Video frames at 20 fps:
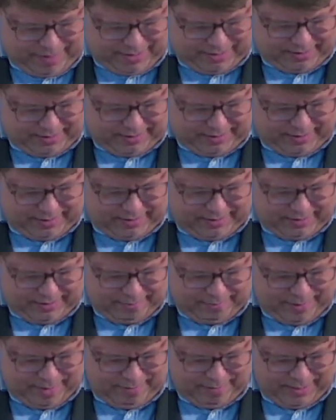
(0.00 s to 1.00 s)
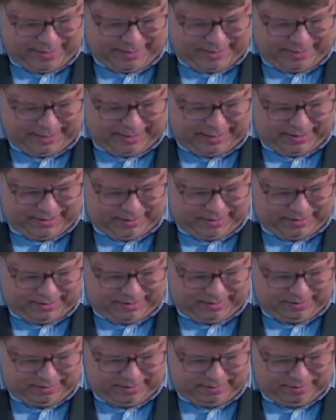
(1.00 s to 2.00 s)
my sins and make me clean.
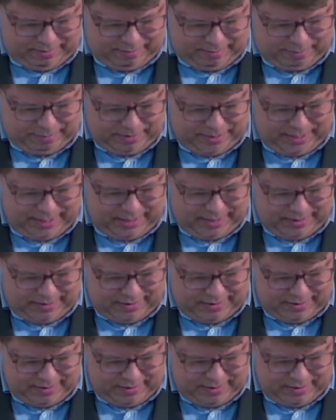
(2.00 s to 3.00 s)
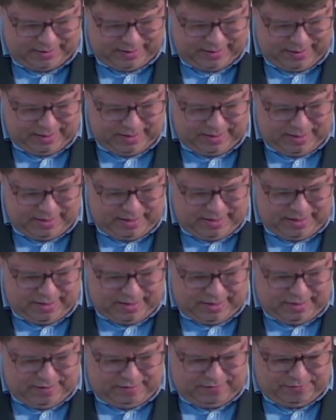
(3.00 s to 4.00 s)
Please
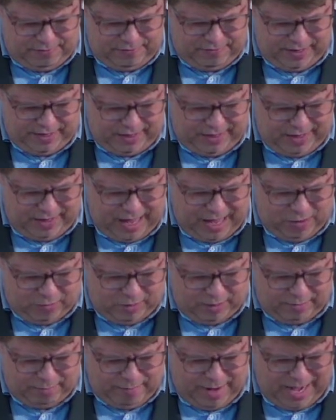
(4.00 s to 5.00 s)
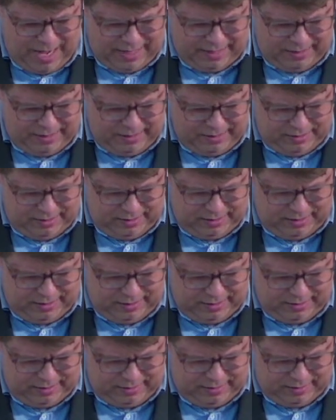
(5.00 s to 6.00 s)
fill our
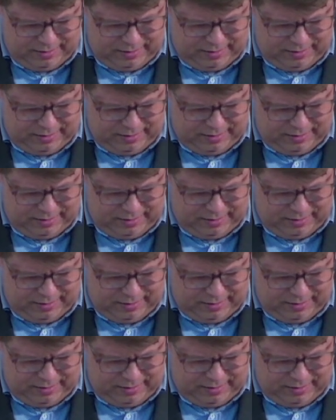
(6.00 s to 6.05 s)
minds